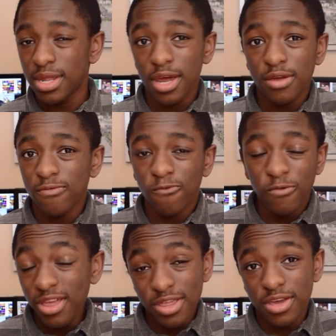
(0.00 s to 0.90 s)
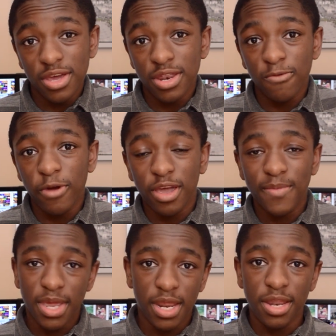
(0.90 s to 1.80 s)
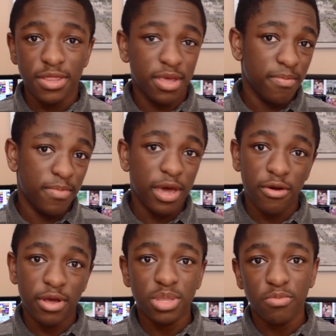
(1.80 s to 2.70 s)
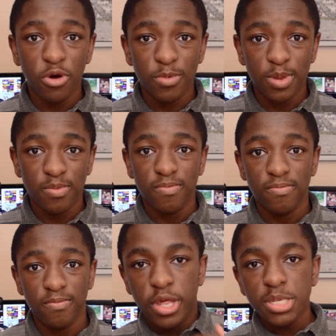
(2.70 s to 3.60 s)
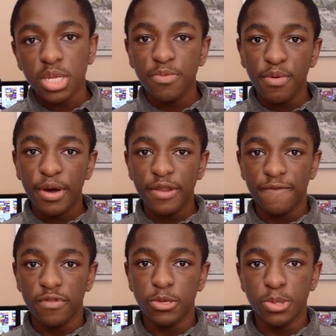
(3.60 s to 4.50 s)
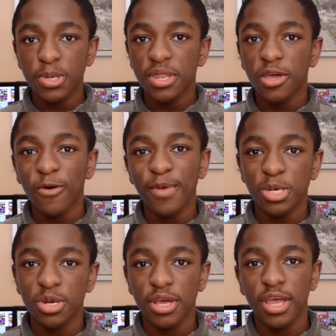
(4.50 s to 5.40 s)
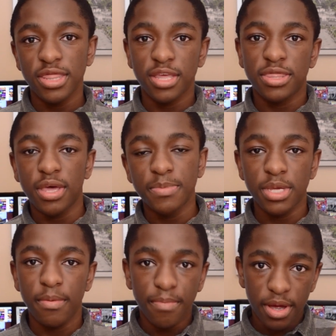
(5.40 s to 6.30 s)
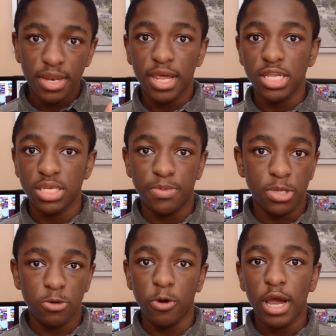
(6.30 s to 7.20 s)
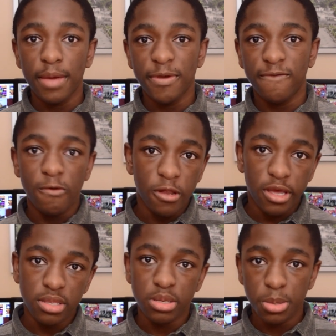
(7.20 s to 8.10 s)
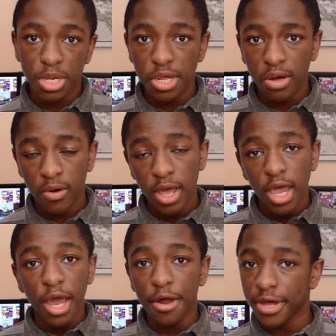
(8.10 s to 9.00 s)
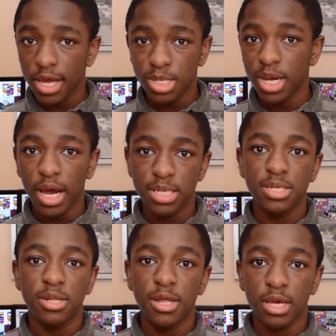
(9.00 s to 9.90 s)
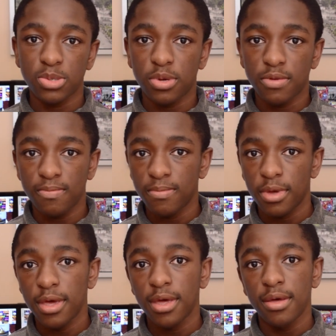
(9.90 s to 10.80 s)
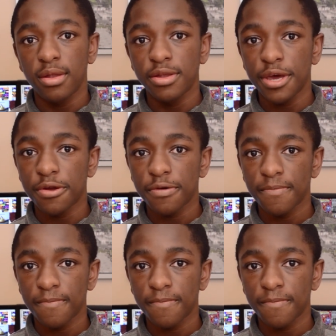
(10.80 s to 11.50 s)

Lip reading: then I really couldn't recommend anything better at the moment. So that's going to be about it for this video. Make sure to hit the thumbs up button and subscribe if you like this video, and I'll catch you guys in the next one. Later.